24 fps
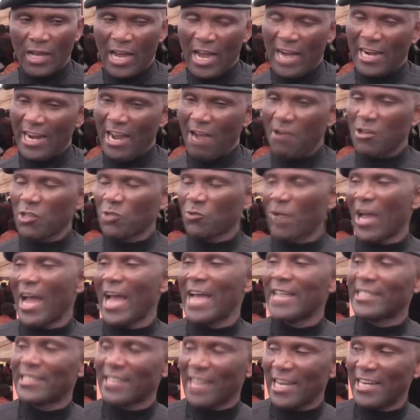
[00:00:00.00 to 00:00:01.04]
And that was
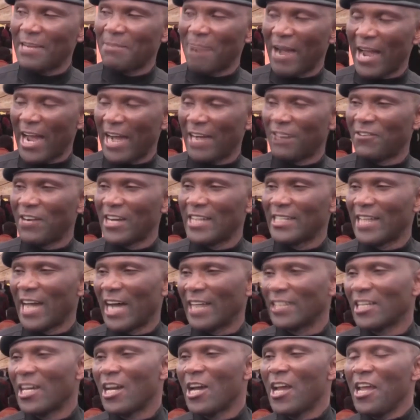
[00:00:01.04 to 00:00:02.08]
why I said in my address
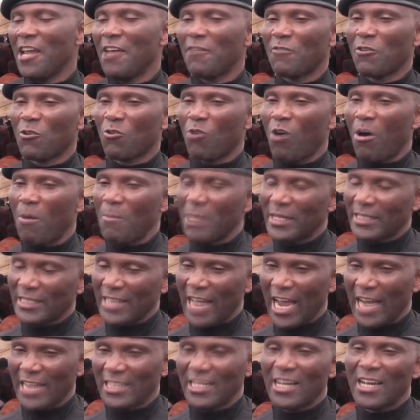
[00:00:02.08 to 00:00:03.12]
that if you
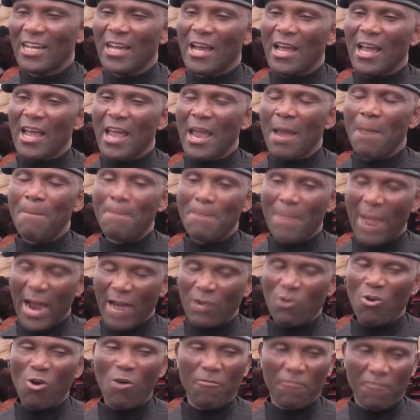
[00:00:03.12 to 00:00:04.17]
committed a
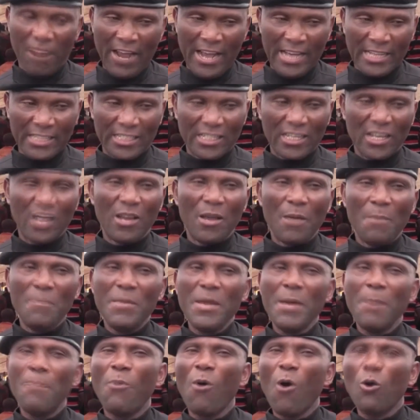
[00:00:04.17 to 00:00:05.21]
minor offence,
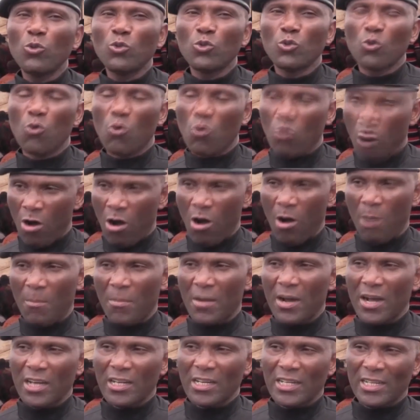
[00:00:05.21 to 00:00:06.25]
be bold to
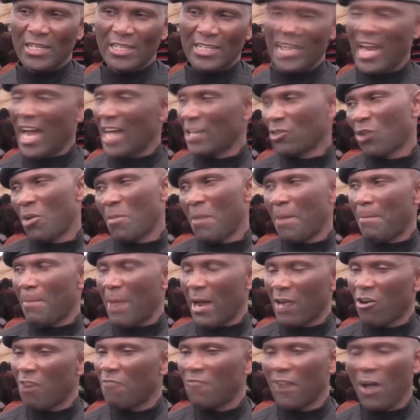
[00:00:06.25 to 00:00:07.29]
come. There are some
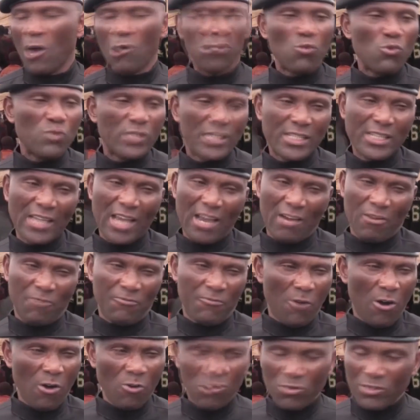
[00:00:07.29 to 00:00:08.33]
abandoned vehicles here.
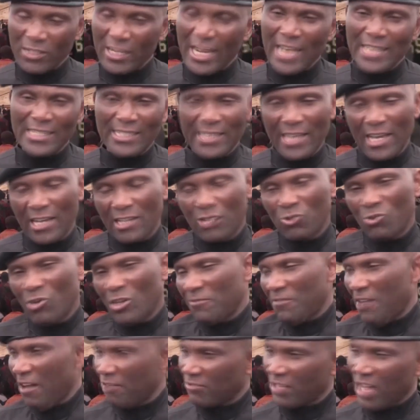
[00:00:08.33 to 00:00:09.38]
For goodness sake,
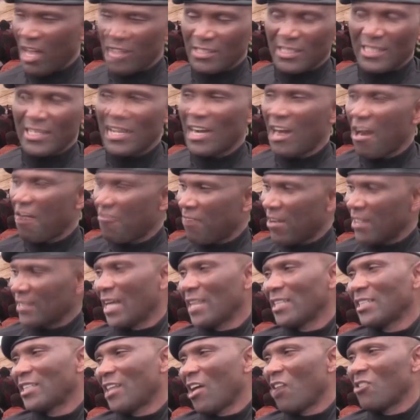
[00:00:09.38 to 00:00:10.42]
25,000 naira fine,
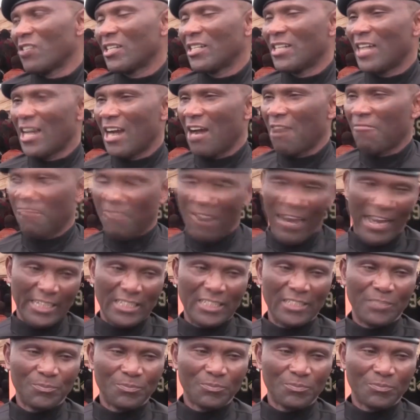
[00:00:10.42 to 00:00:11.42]
30,000 naira fine.